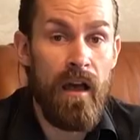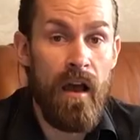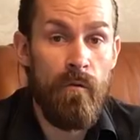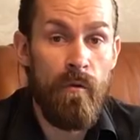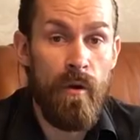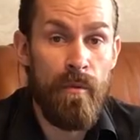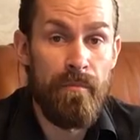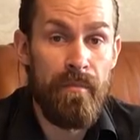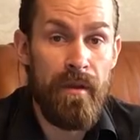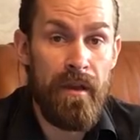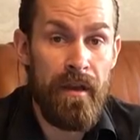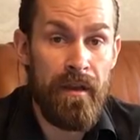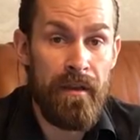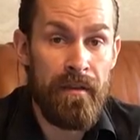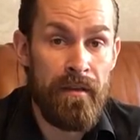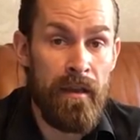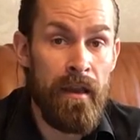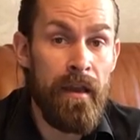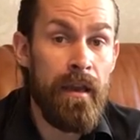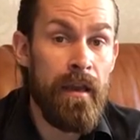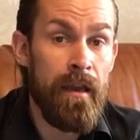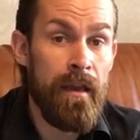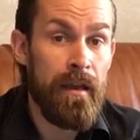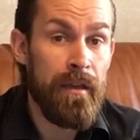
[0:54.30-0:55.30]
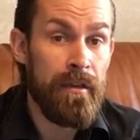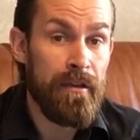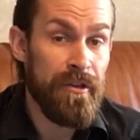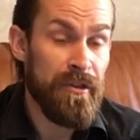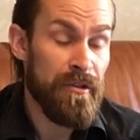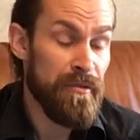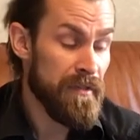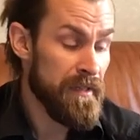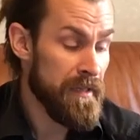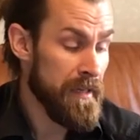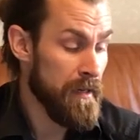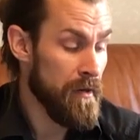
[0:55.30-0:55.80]
our beard.
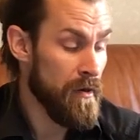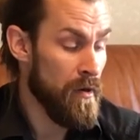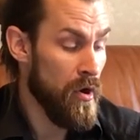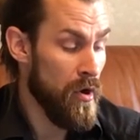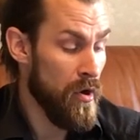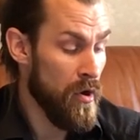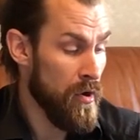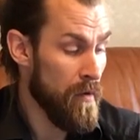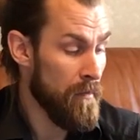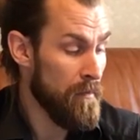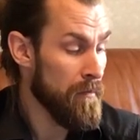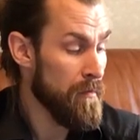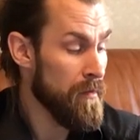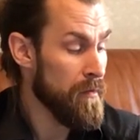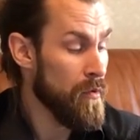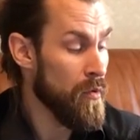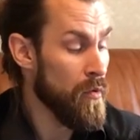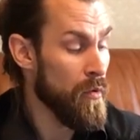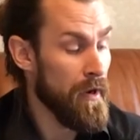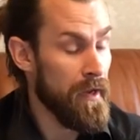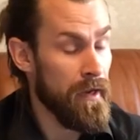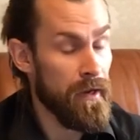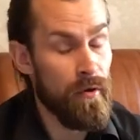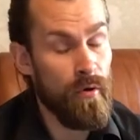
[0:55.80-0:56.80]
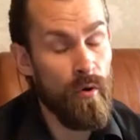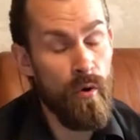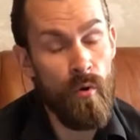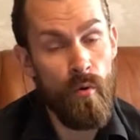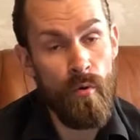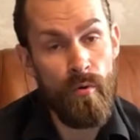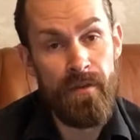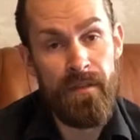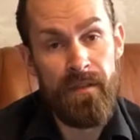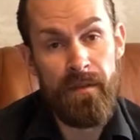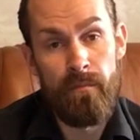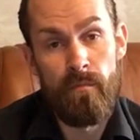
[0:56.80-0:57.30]
Use a comb or a
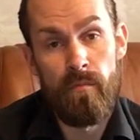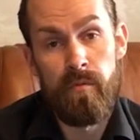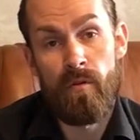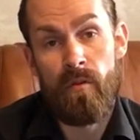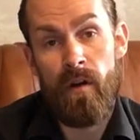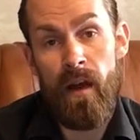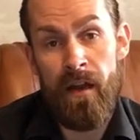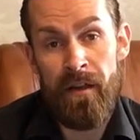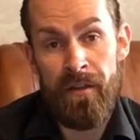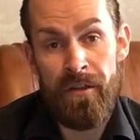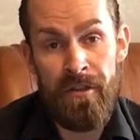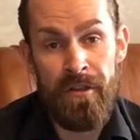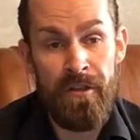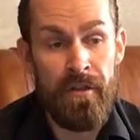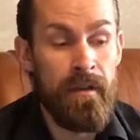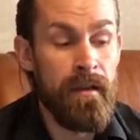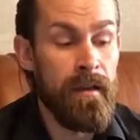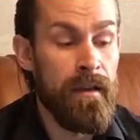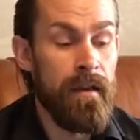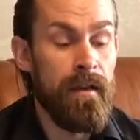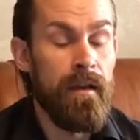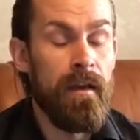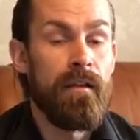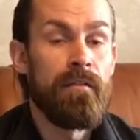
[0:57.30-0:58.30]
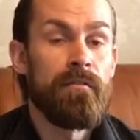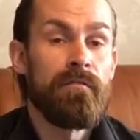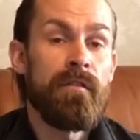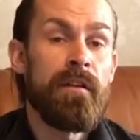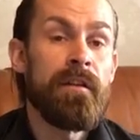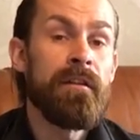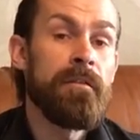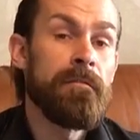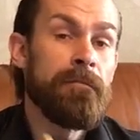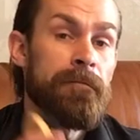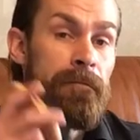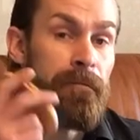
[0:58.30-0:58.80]
coarse brush and
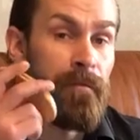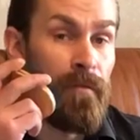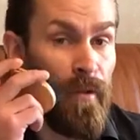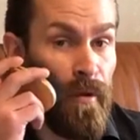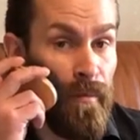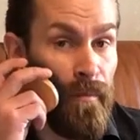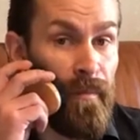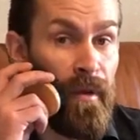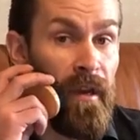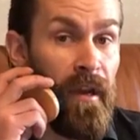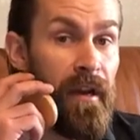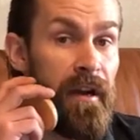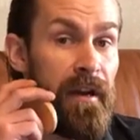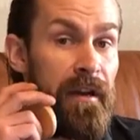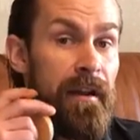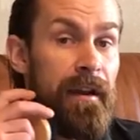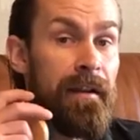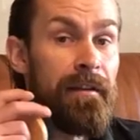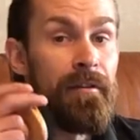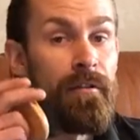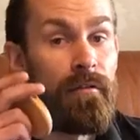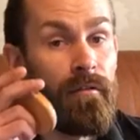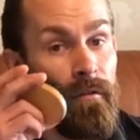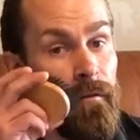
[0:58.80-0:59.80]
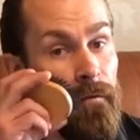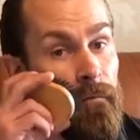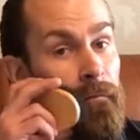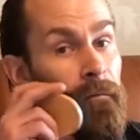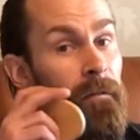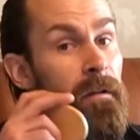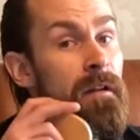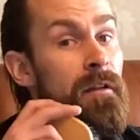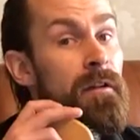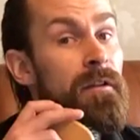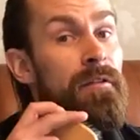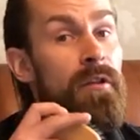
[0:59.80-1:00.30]
run it through your beard until you
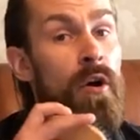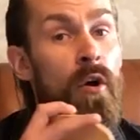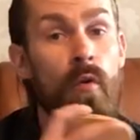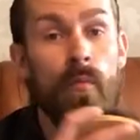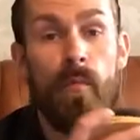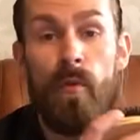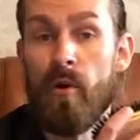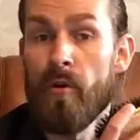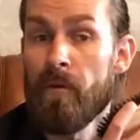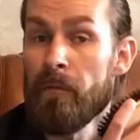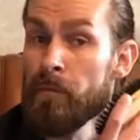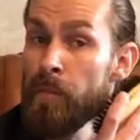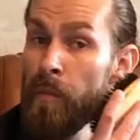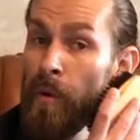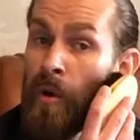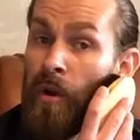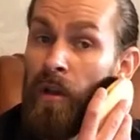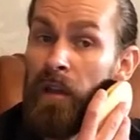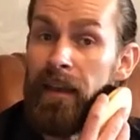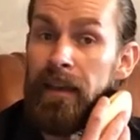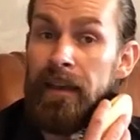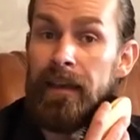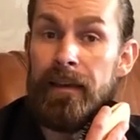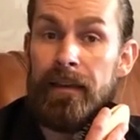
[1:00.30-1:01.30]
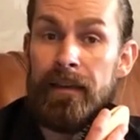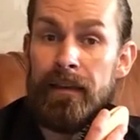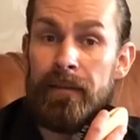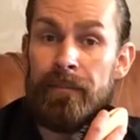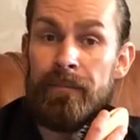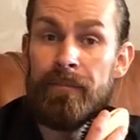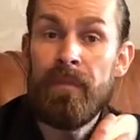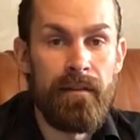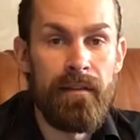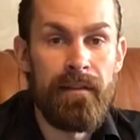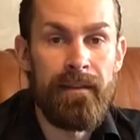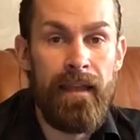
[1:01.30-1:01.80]
feel no more pulling.
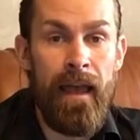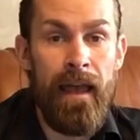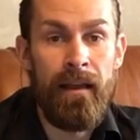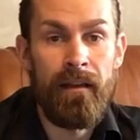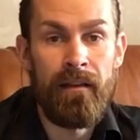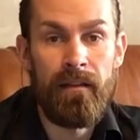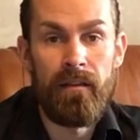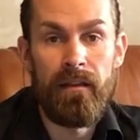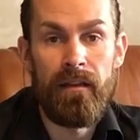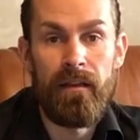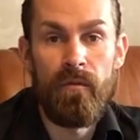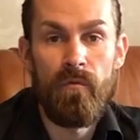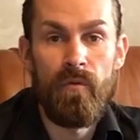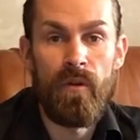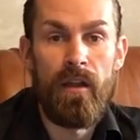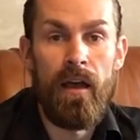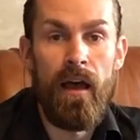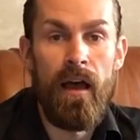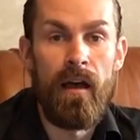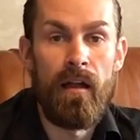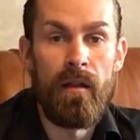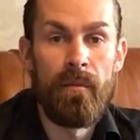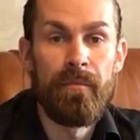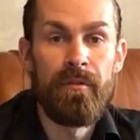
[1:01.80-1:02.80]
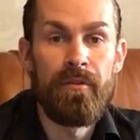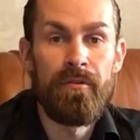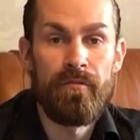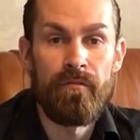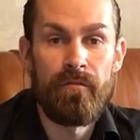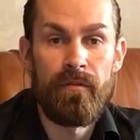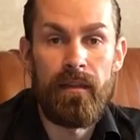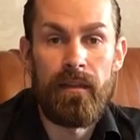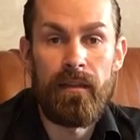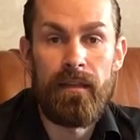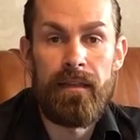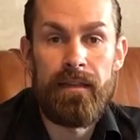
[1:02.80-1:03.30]
Detangling will help to
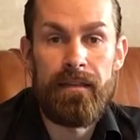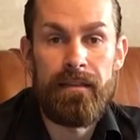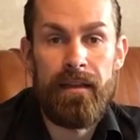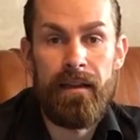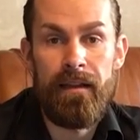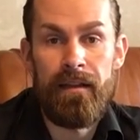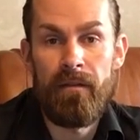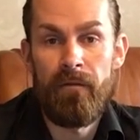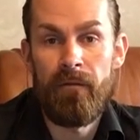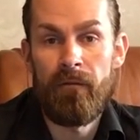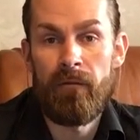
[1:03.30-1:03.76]
release any